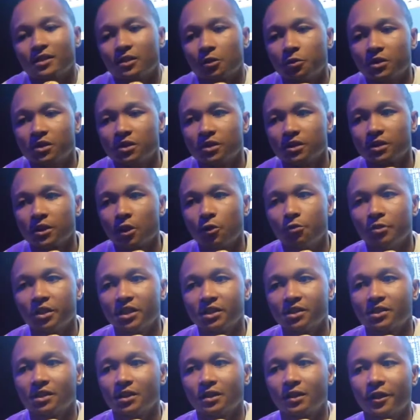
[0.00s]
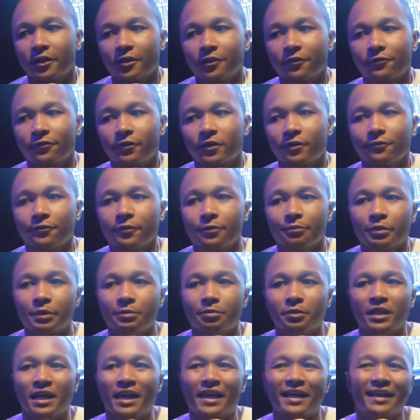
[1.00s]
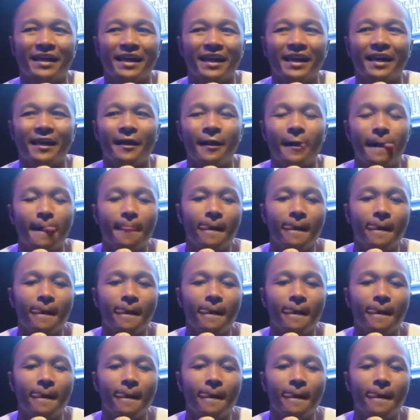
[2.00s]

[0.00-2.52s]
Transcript: So it's so much to learn from people like that.